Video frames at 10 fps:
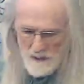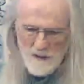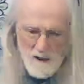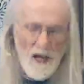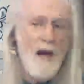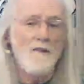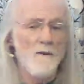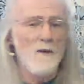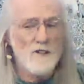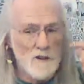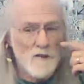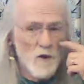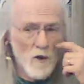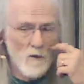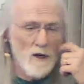An affirmation
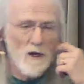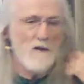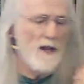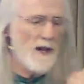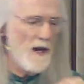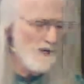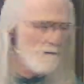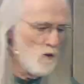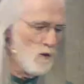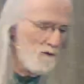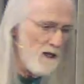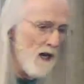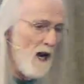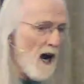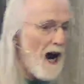form of that item would be,
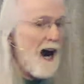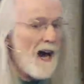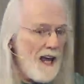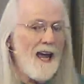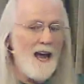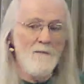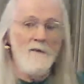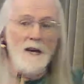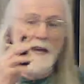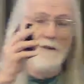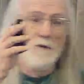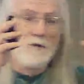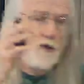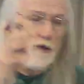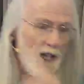I am a
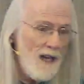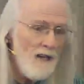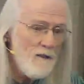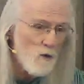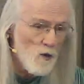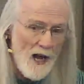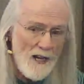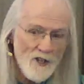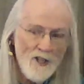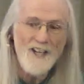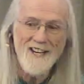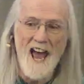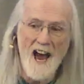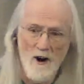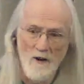creative writer now.